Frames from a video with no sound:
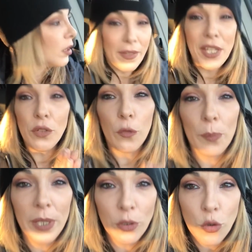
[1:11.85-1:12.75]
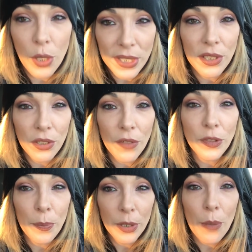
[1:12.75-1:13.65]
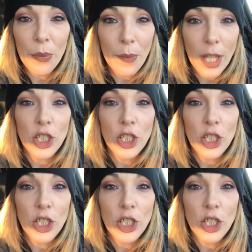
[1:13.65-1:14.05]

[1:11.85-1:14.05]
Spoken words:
Thank you for being crazy enough to put up with my